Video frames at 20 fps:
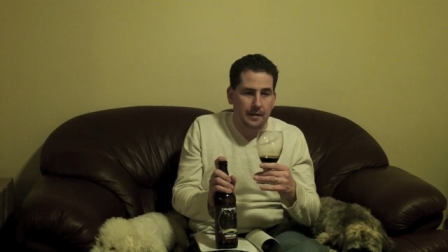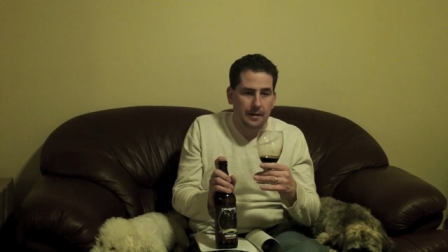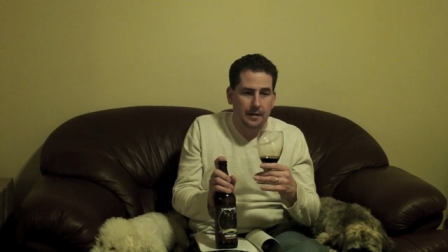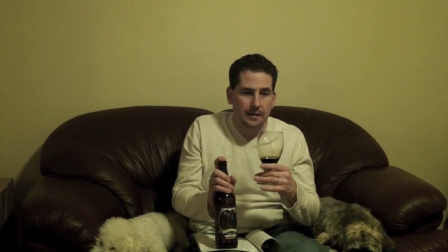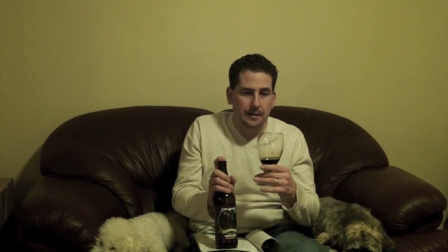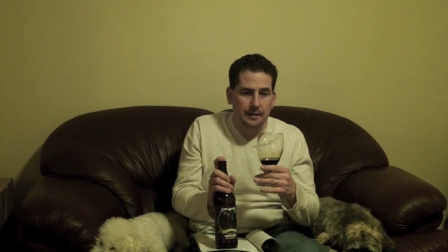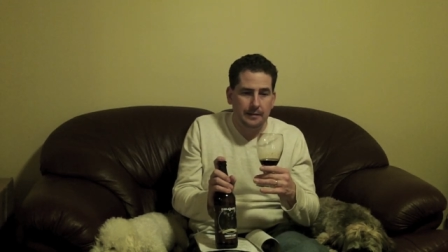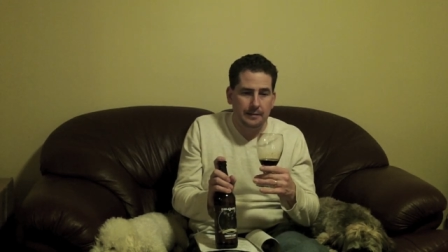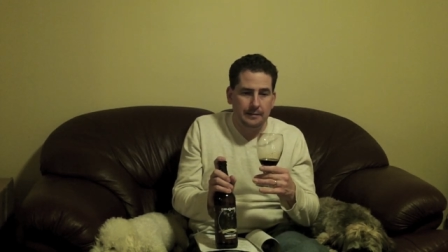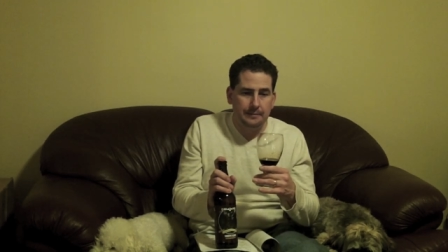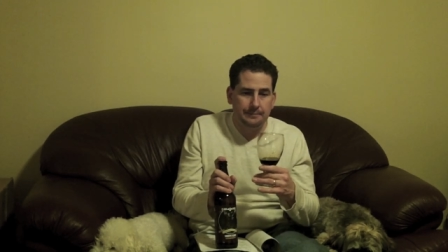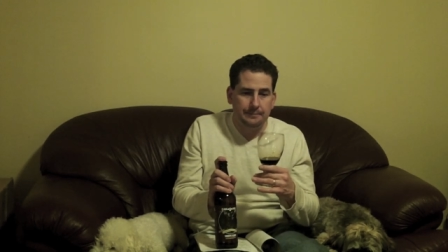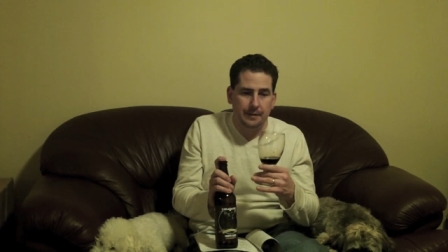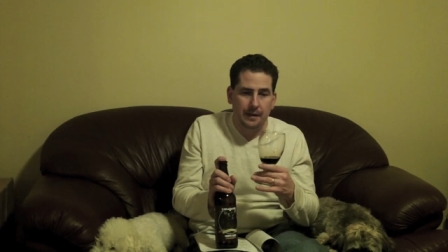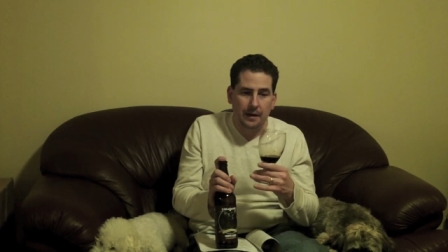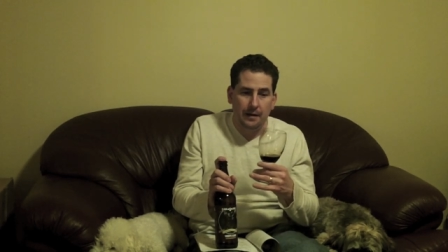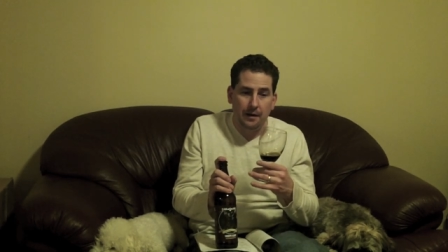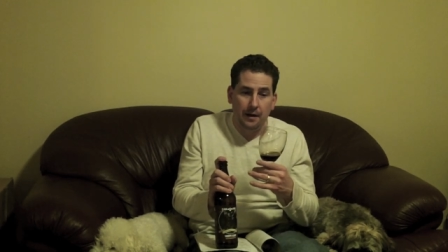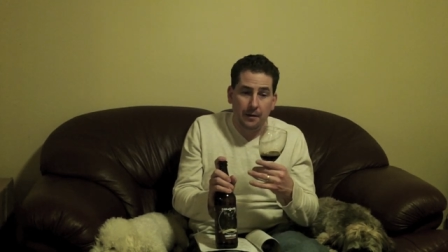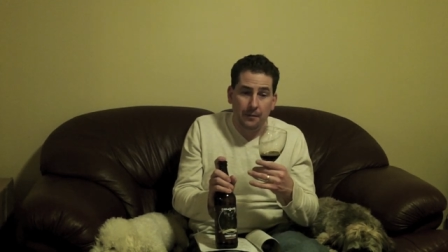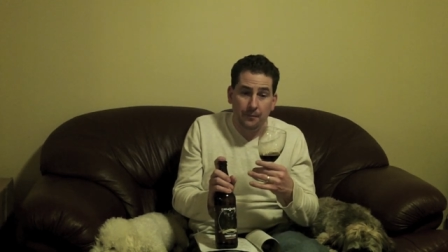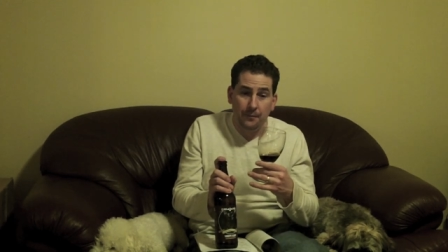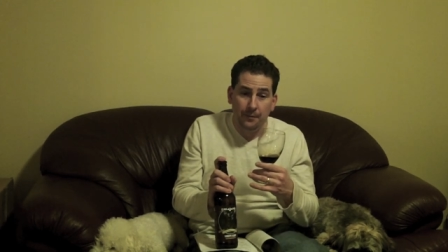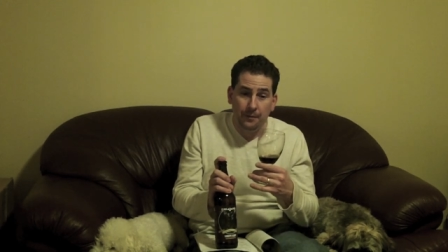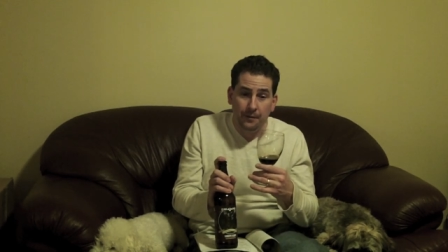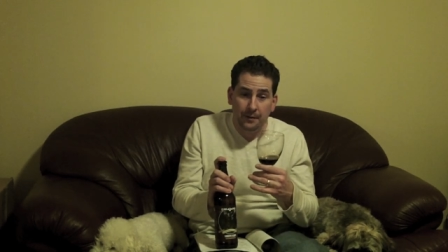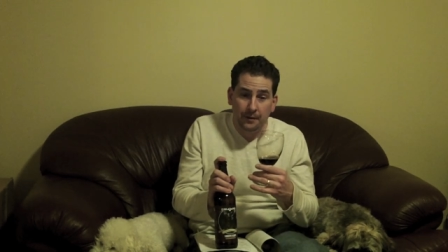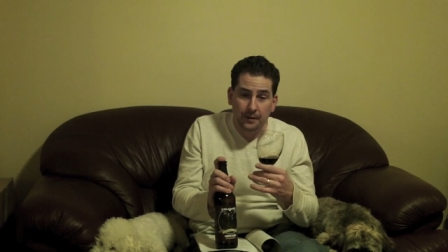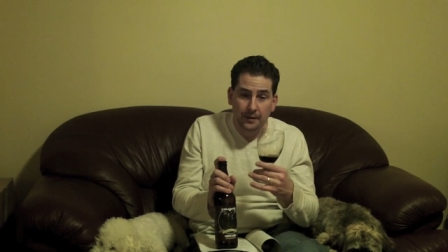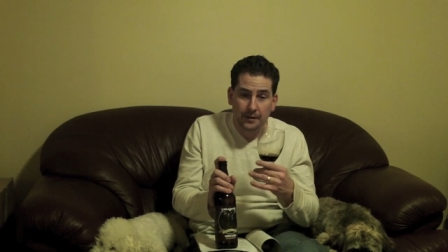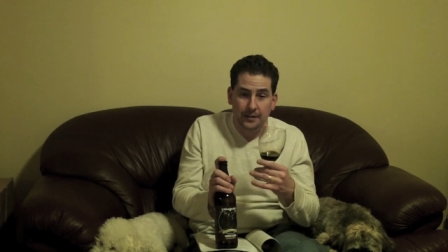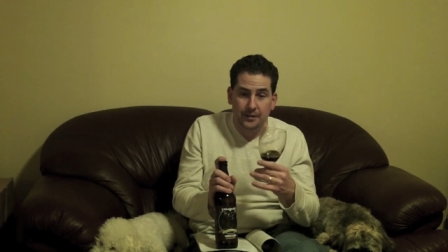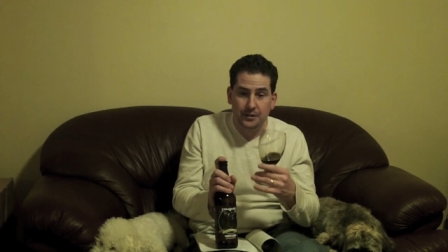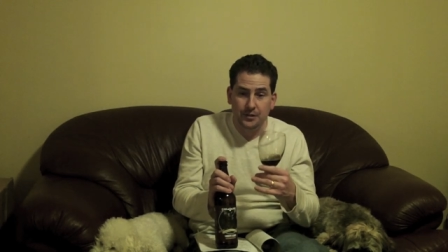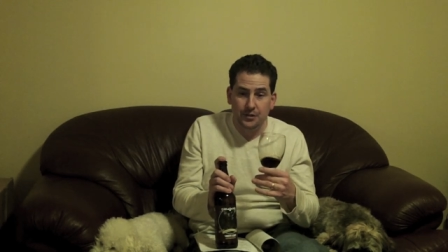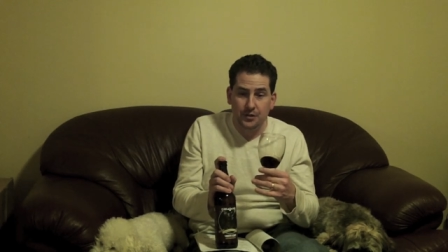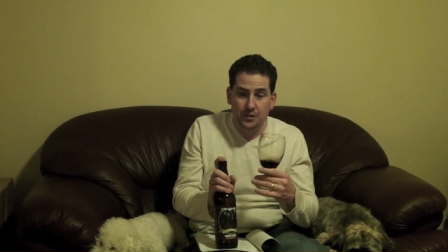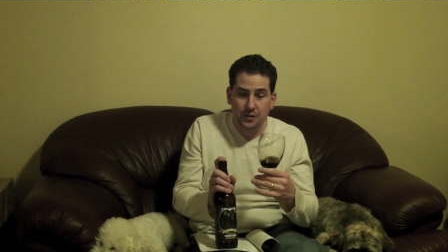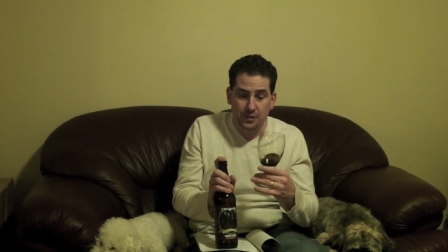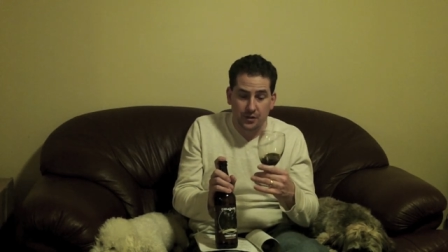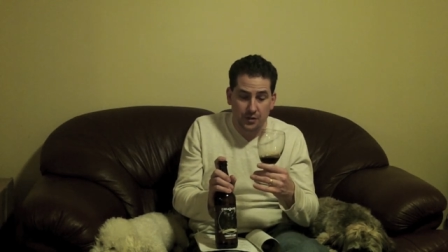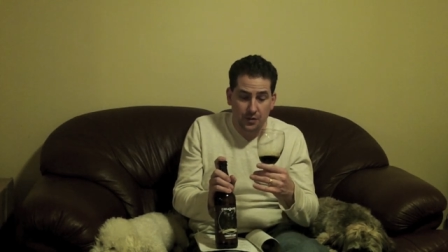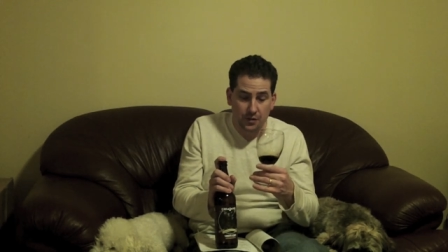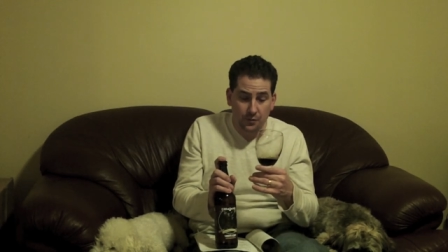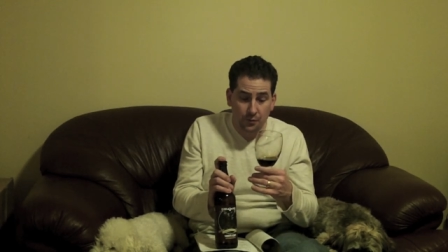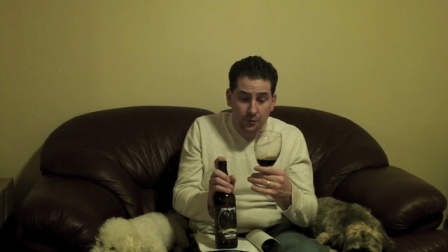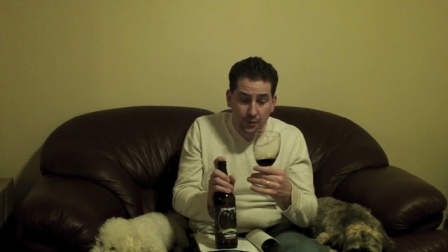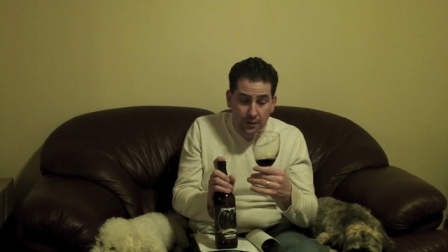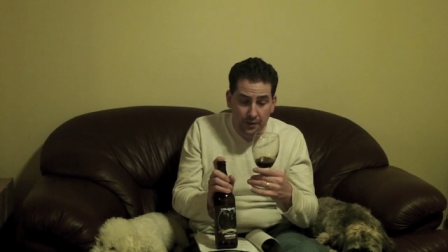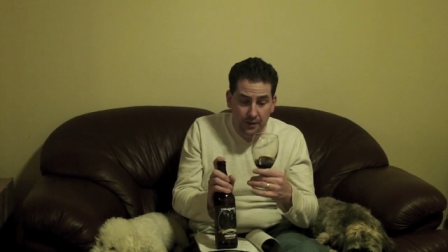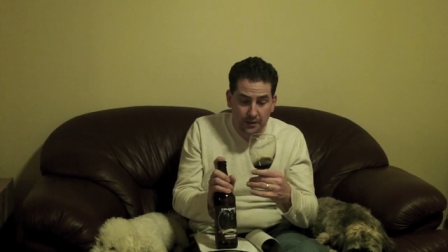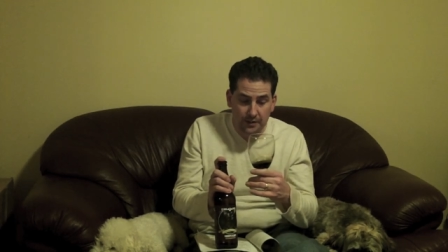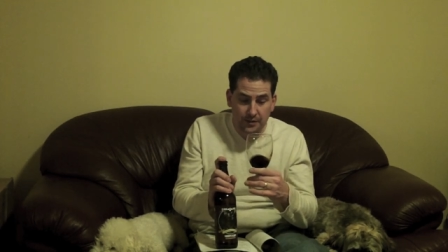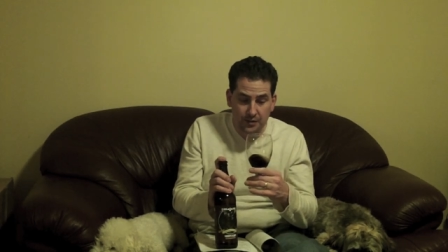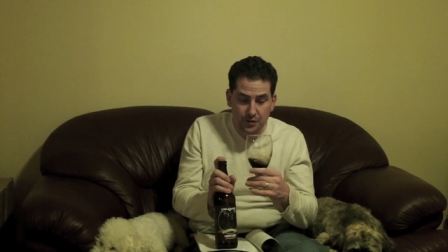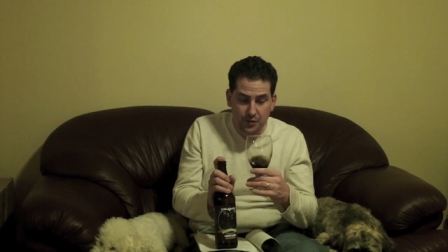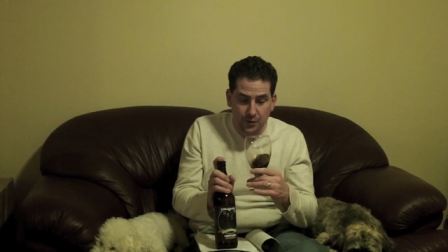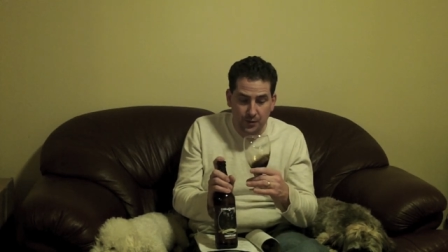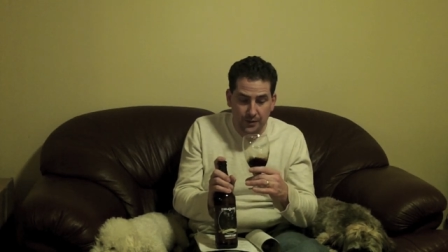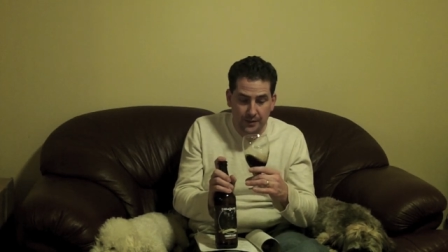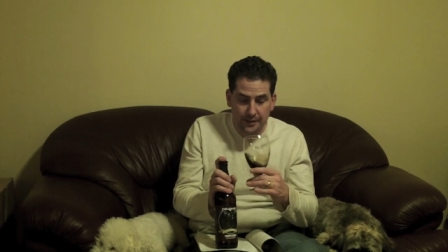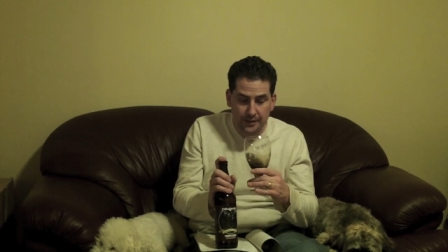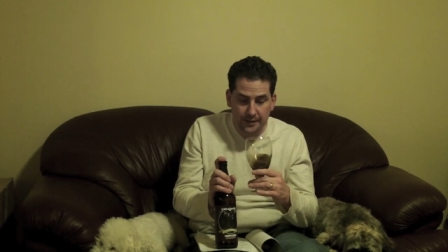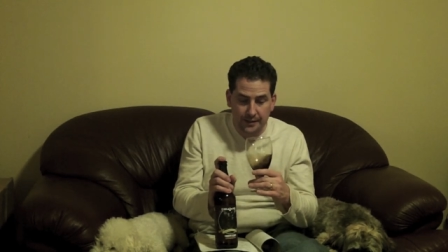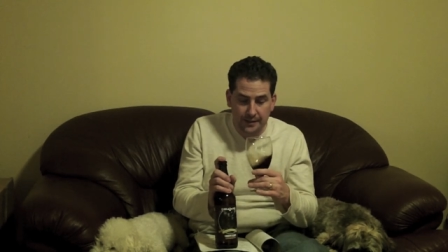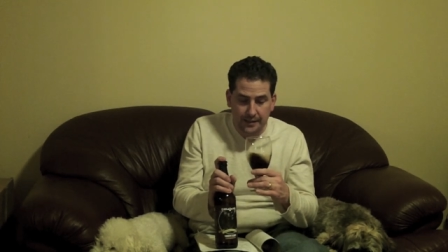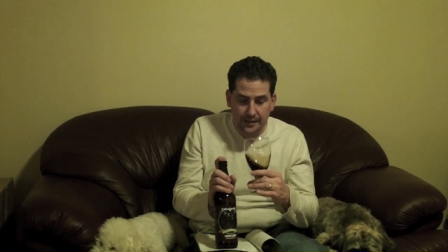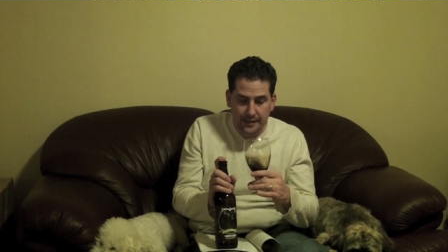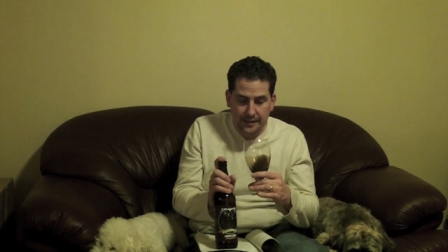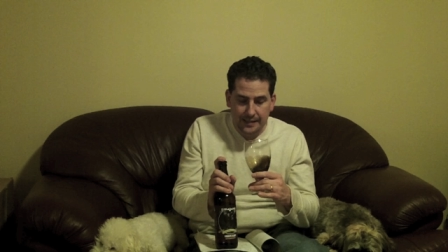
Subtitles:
I really, really enjoyed it.